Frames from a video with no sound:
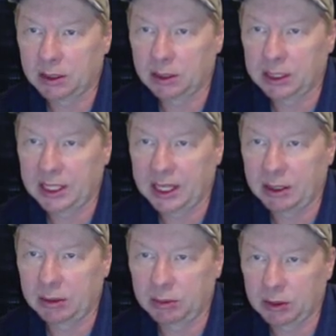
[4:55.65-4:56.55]
clean
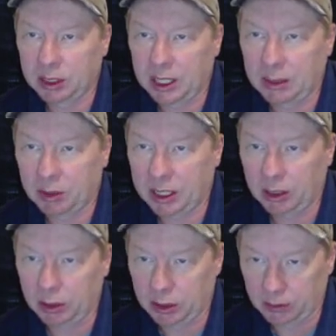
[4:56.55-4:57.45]
out with the camera head
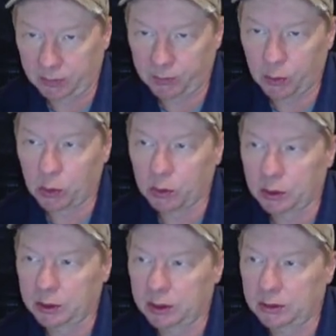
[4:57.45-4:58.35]
looking
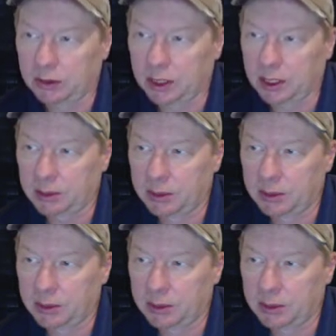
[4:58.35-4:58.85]
forward this time.